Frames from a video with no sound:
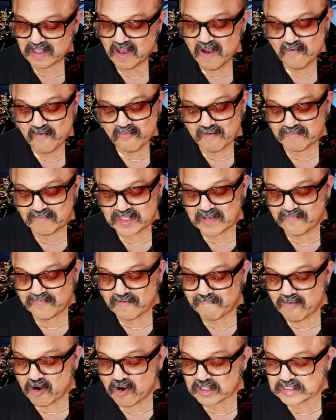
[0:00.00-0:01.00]
from
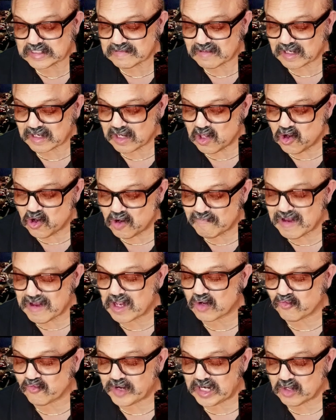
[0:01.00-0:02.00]
different parts of the globe
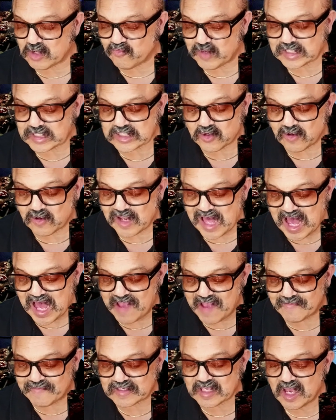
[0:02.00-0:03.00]
agree to risk their
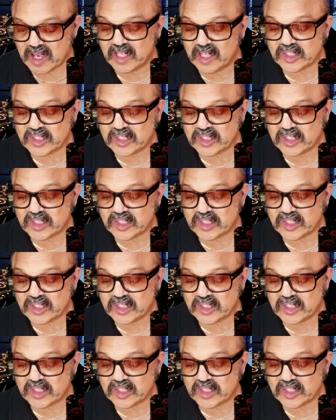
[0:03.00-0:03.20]
lives